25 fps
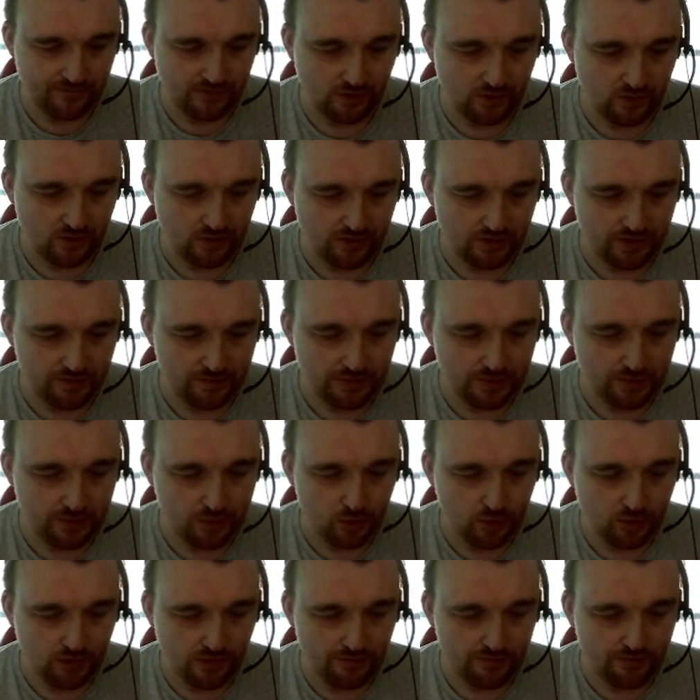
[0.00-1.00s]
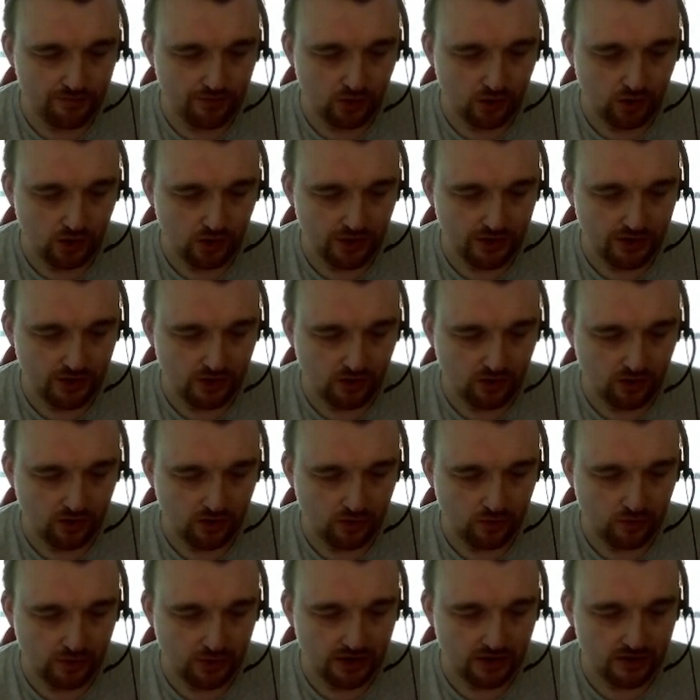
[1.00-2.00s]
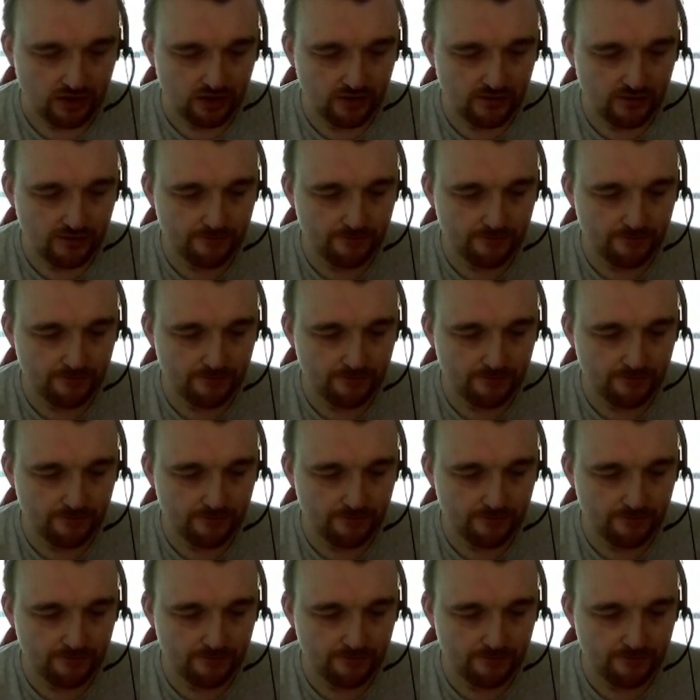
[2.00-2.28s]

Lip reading: All of the people that have fallen along the way.